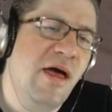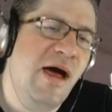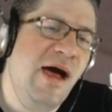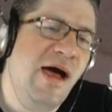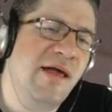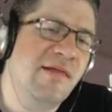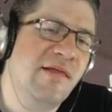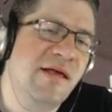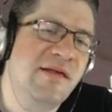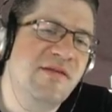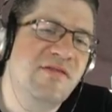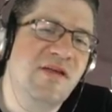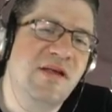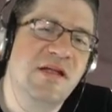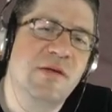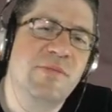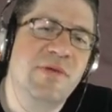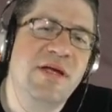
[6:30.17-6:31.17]
I like
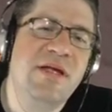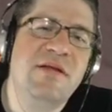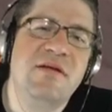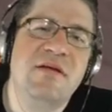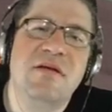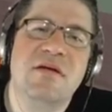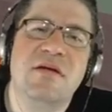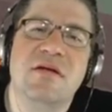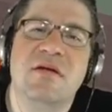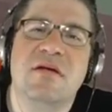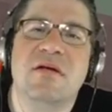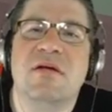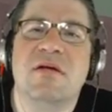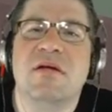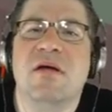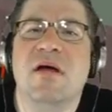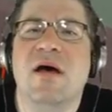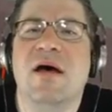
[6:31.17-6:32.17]
staying up late.
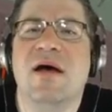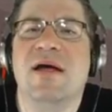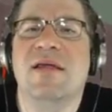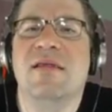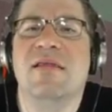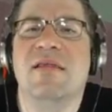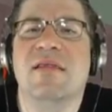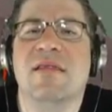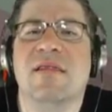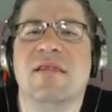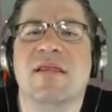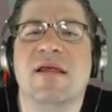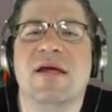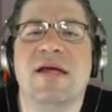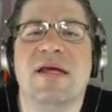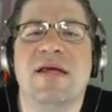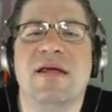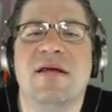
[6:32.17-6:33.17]
I
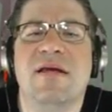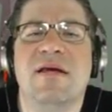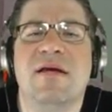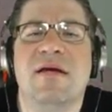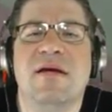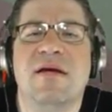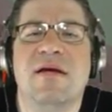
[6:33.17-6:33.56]
like